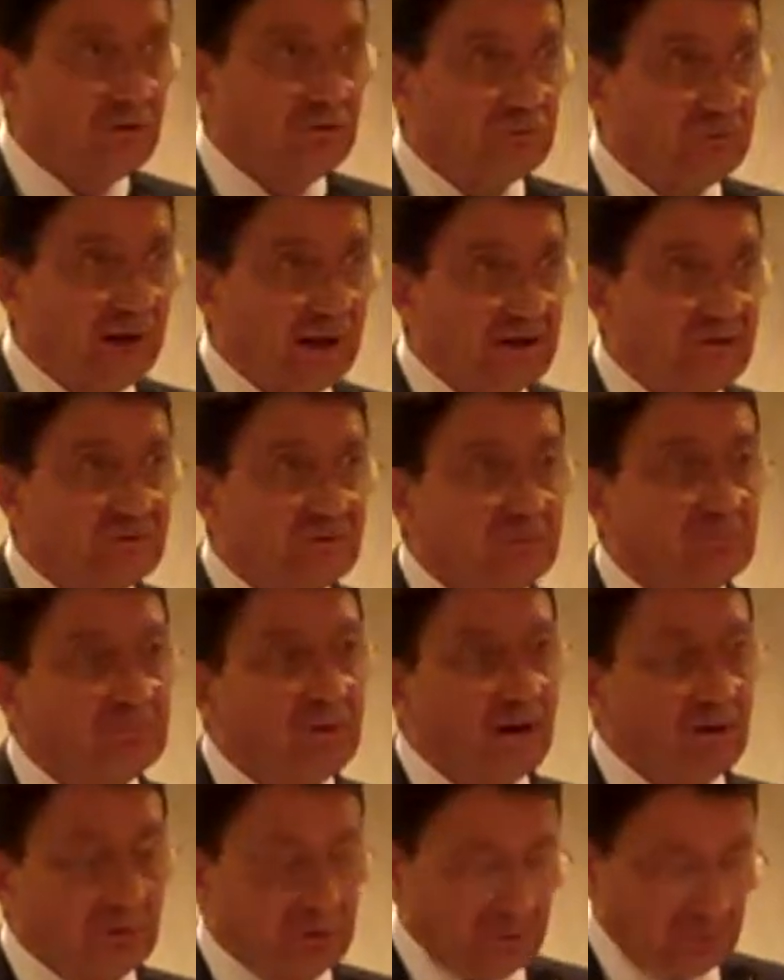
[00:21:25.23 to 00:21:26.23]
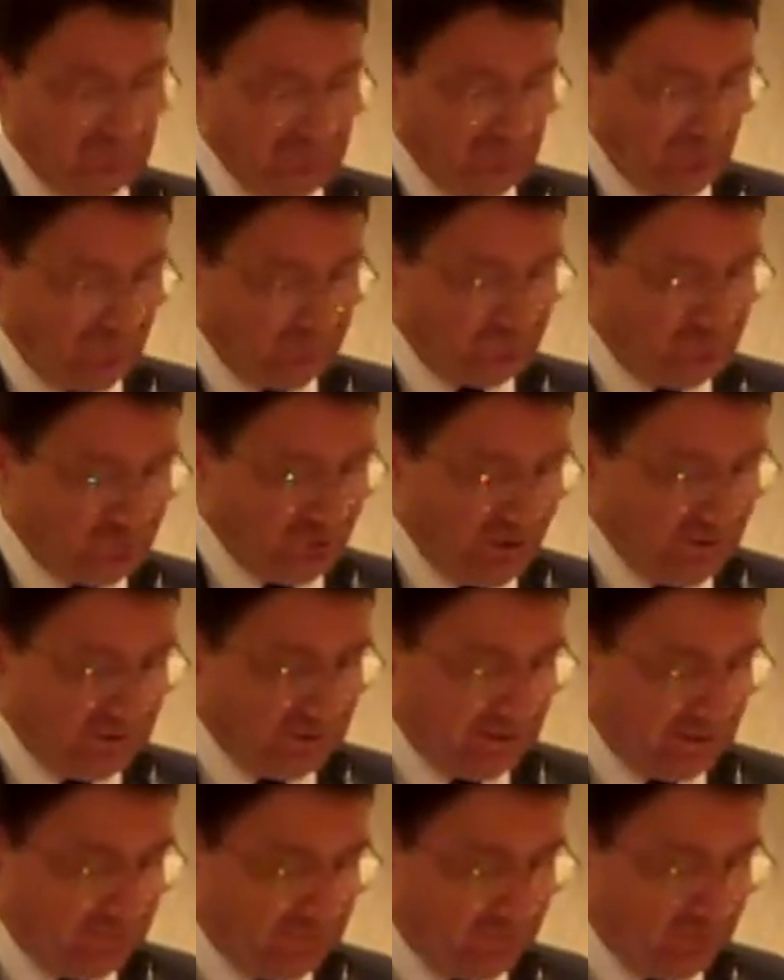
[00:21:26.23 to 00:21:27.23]
The rise in power of
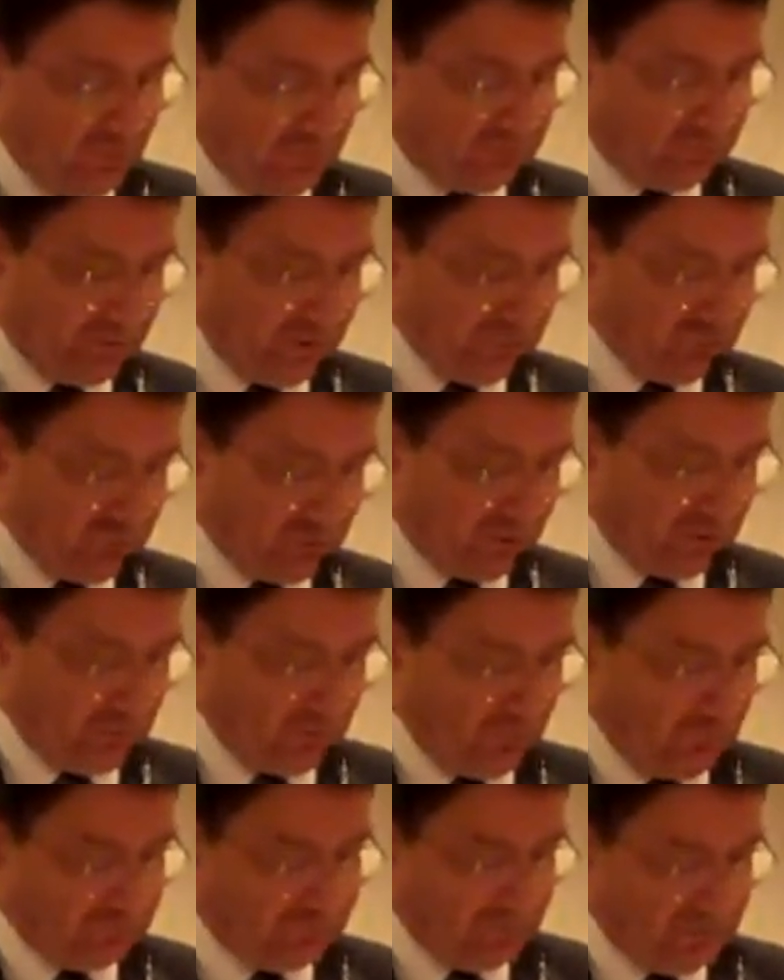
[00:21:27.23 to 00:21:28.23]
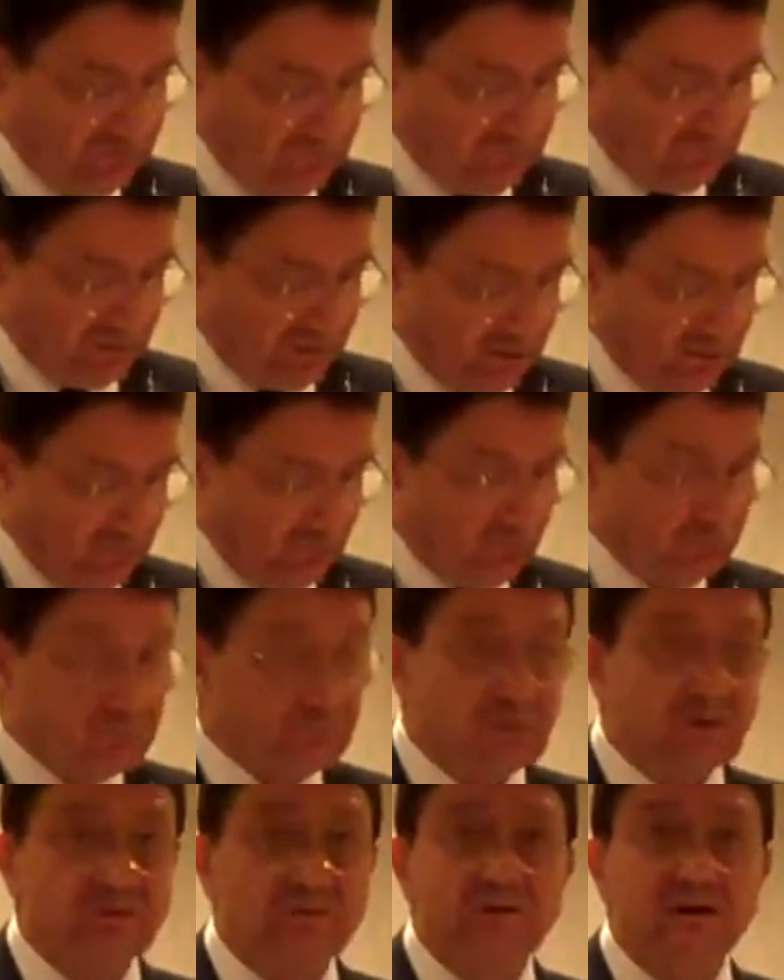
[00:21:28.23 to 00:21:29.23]
China, of Russia, of India,
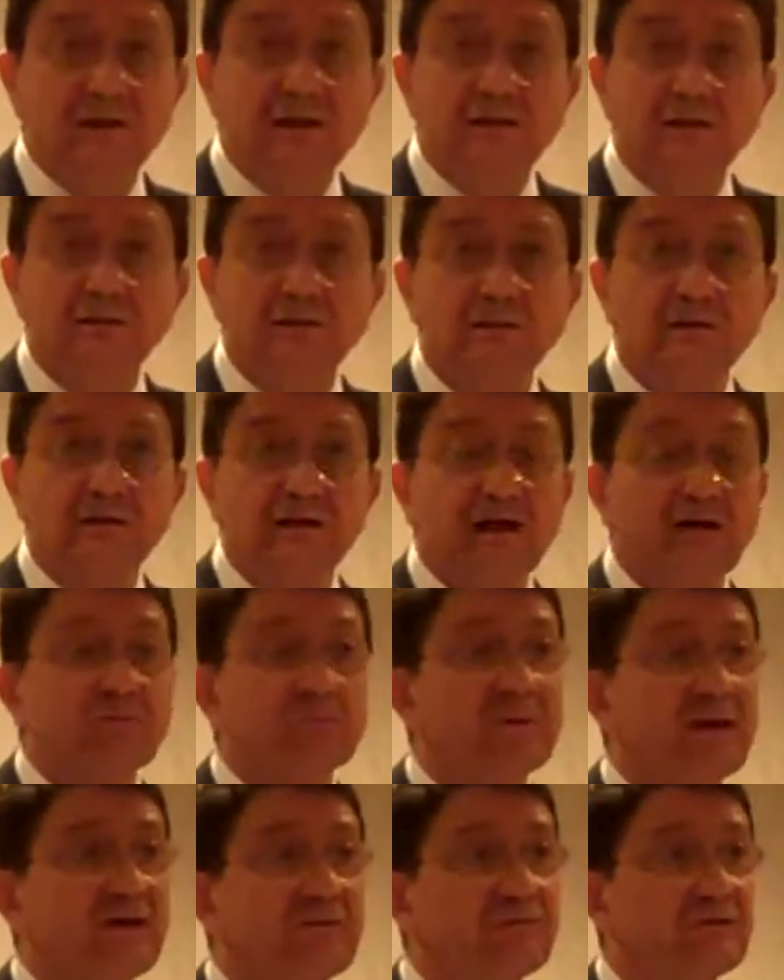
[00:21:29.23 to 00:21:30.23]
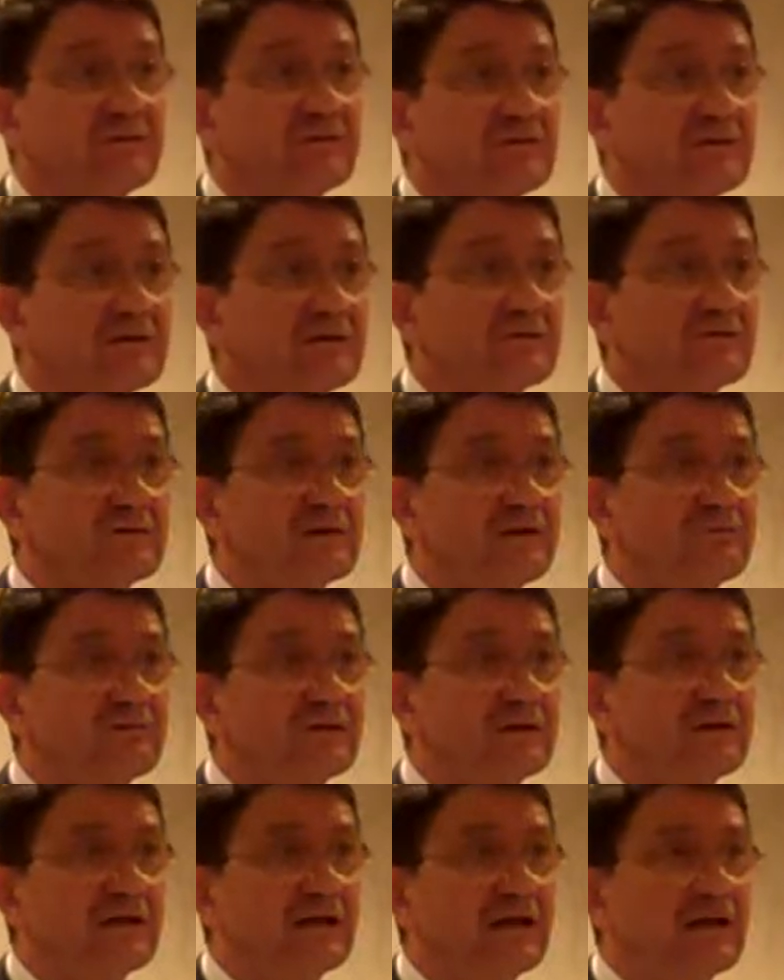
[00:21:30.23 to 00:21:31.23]
of Brazil has manifested itself
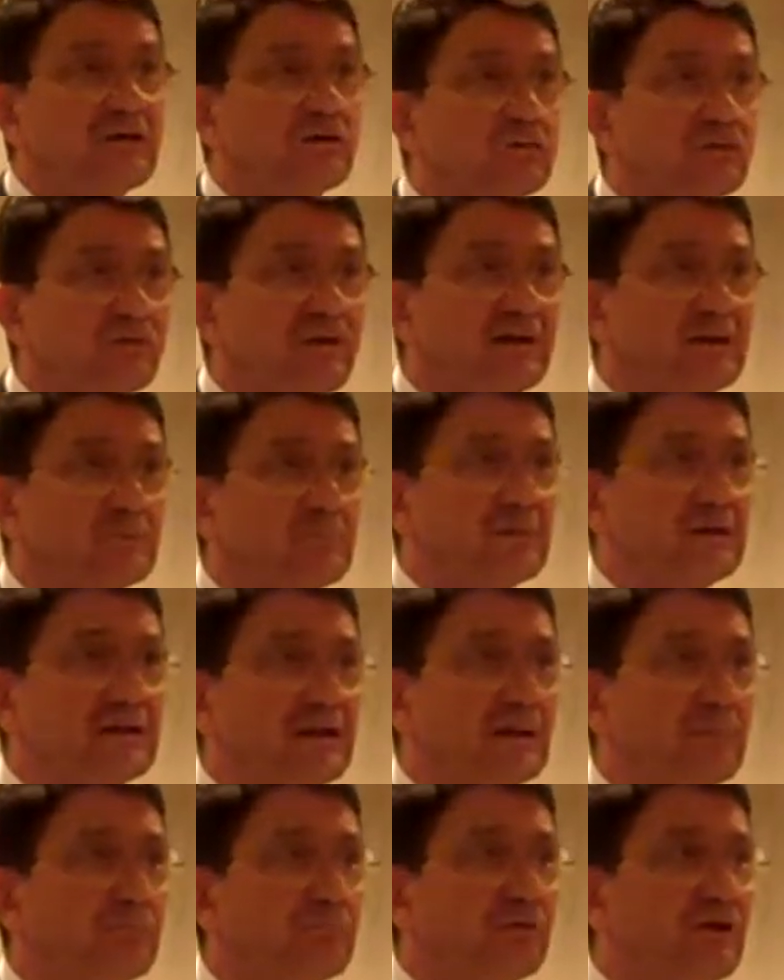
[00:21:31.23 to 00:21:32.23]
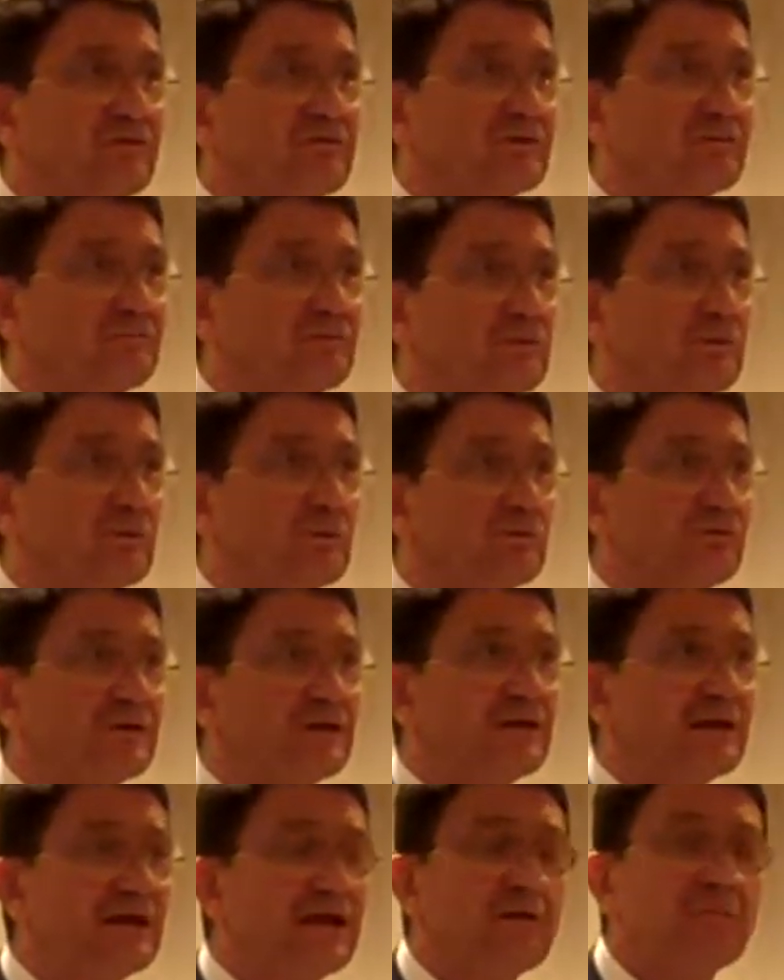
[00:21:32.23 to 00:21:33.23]
in incredibly impressive growth
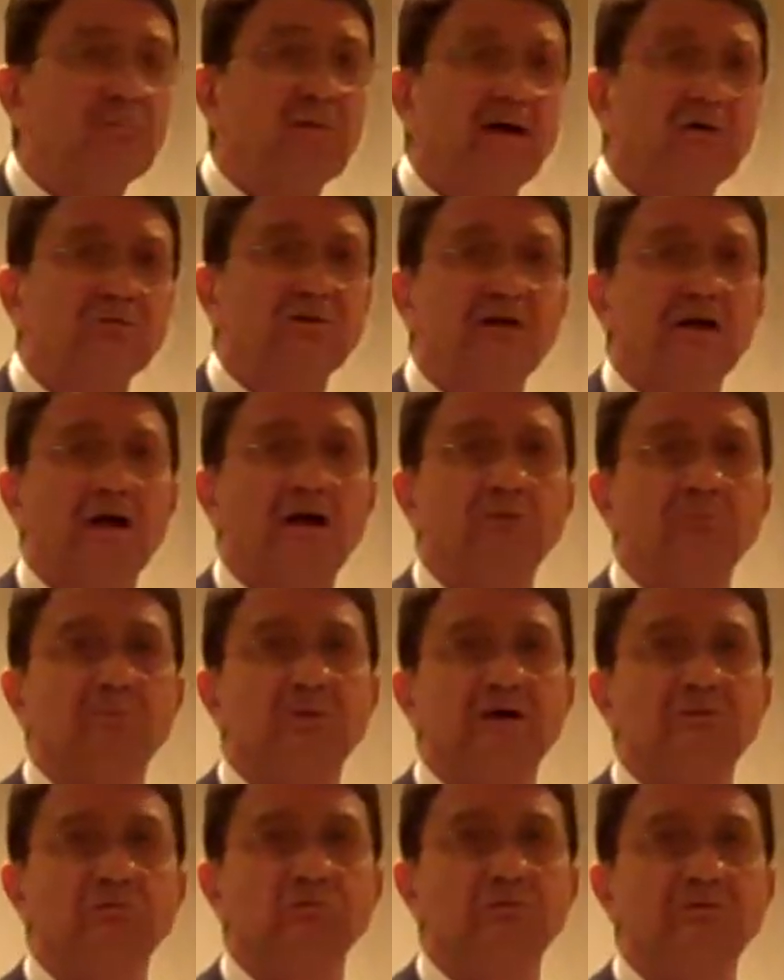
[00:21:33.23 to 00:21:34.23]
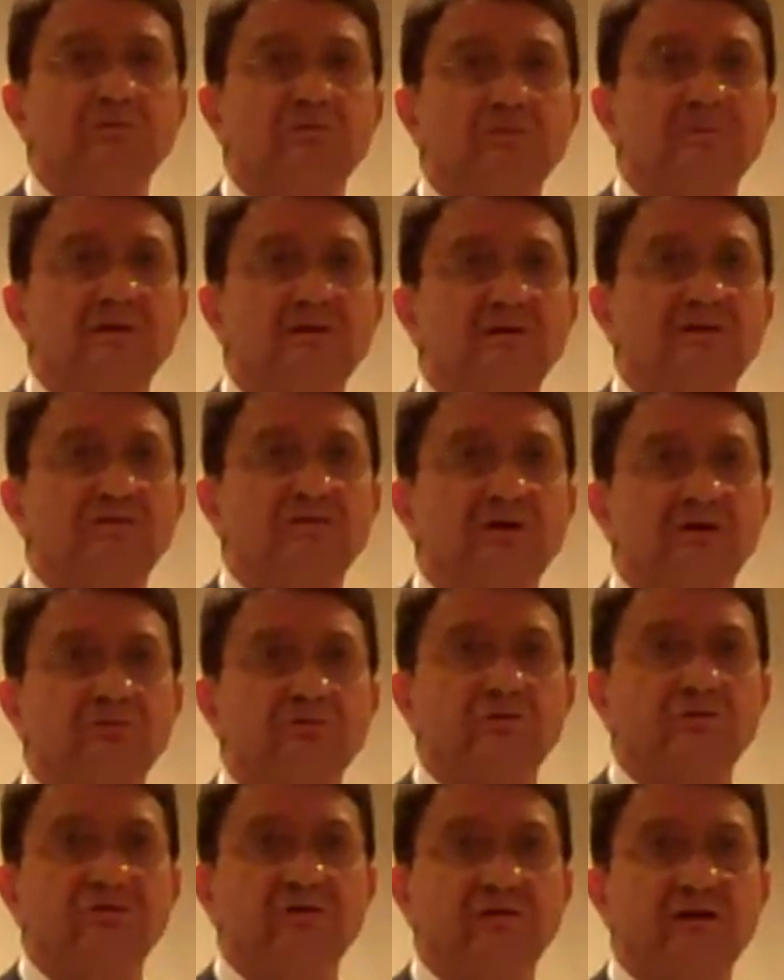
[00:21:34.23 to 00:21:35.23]
in inbound and outbound tourism in these
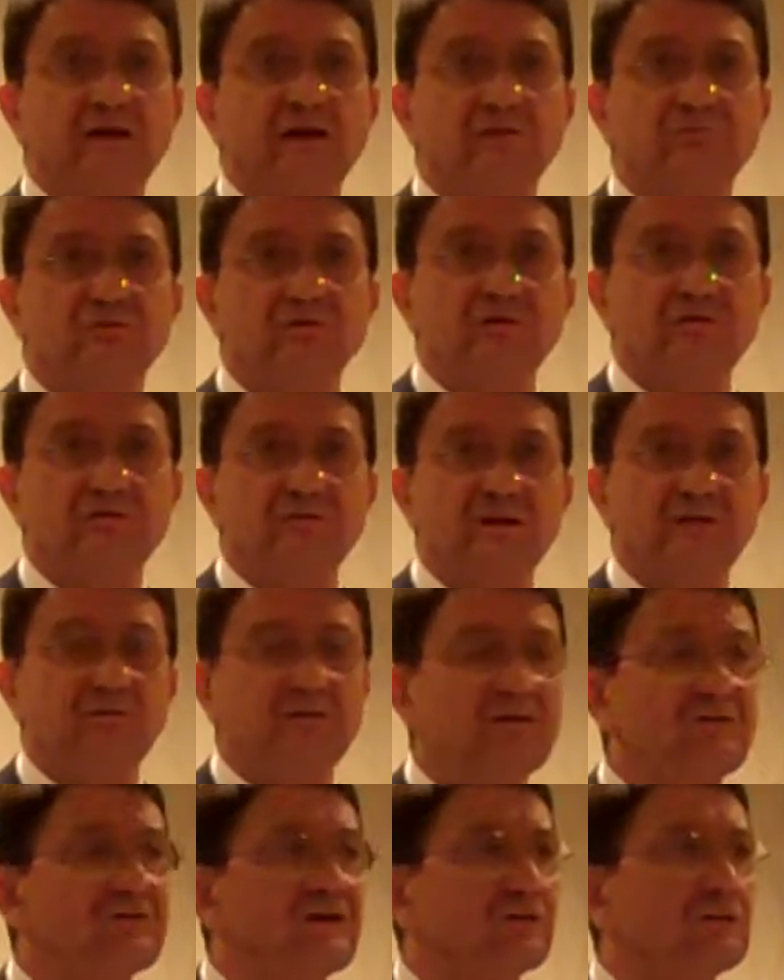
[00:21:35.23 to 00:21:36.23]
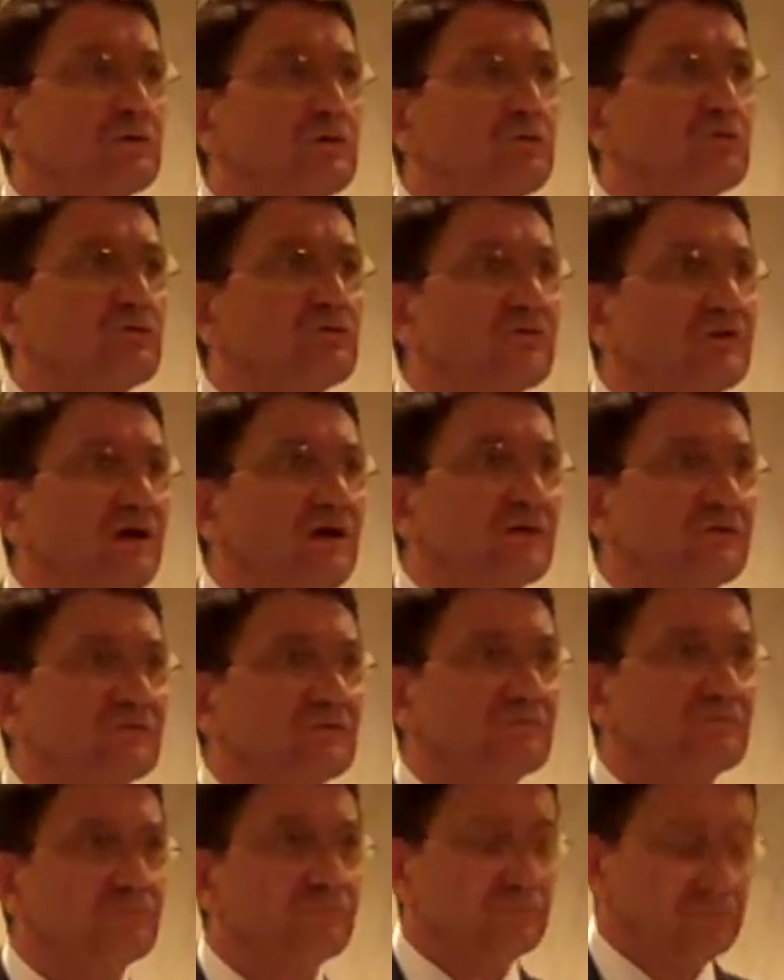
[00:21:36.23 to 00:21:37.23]
countries that I have just said. These are the new
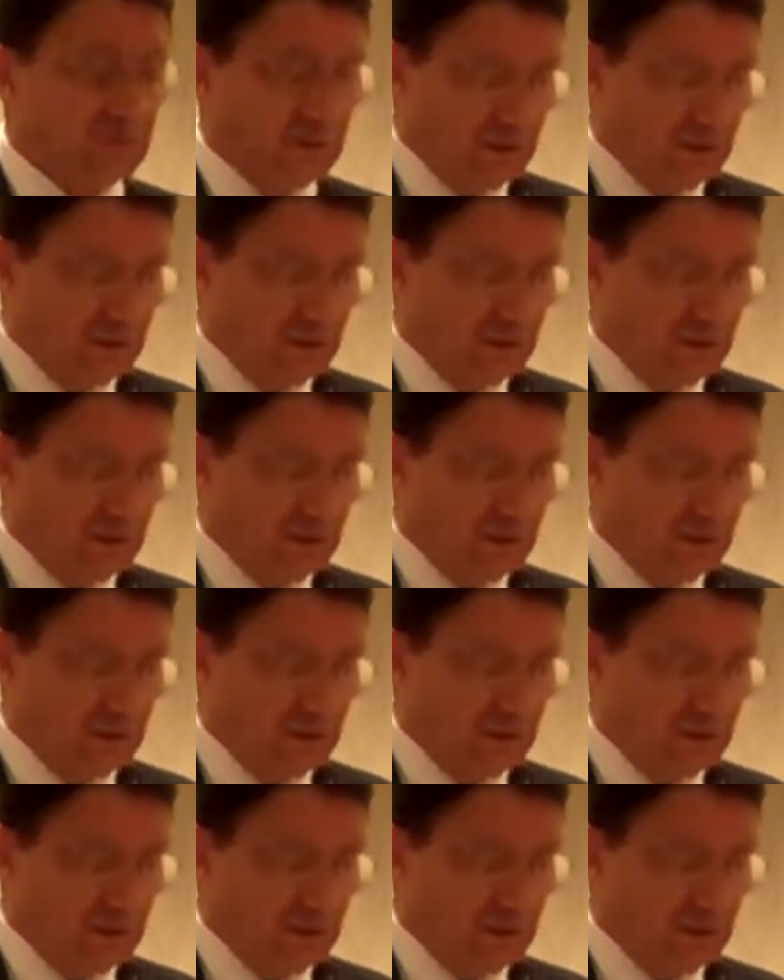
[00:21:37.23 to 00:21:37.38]
stars.